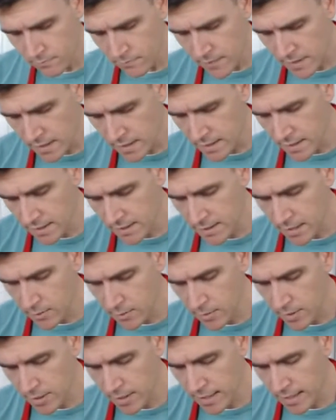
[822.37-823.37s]
And then at the end, we're
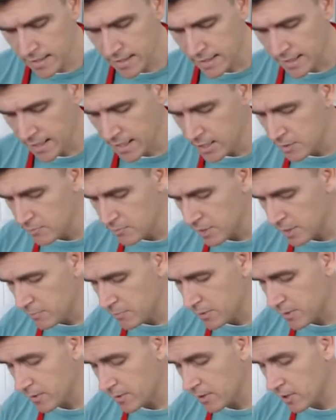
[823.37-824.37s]
going to add cayenne
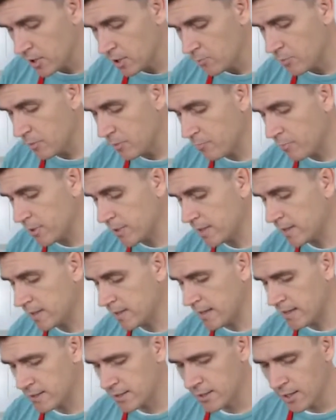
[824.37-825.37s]
pepper, paprika,
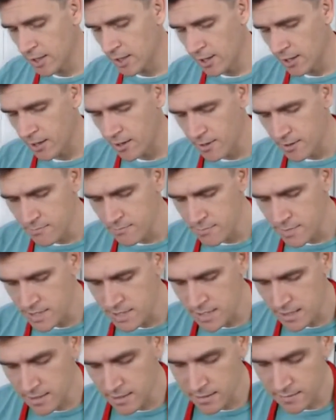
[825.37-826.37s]
and garam
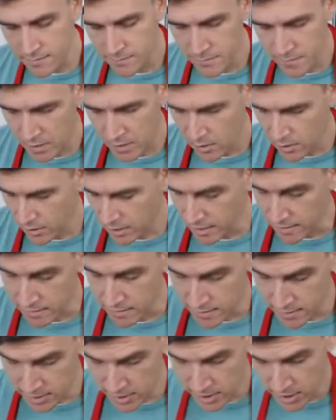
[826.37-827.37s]
masala. Okay,
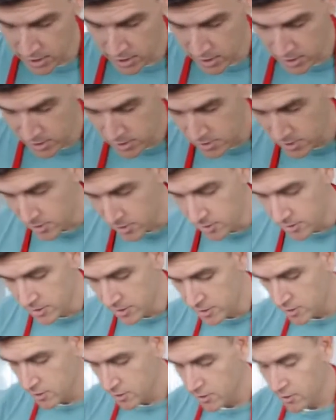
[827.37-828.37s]
so let's
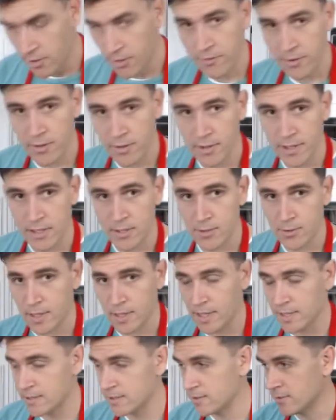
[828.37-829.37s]
go over and do
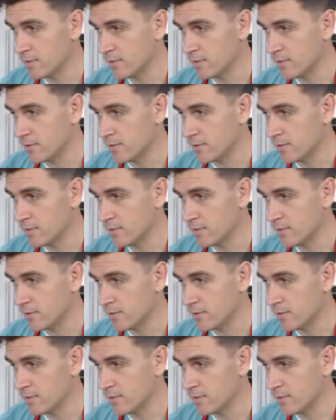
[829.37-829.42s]
that.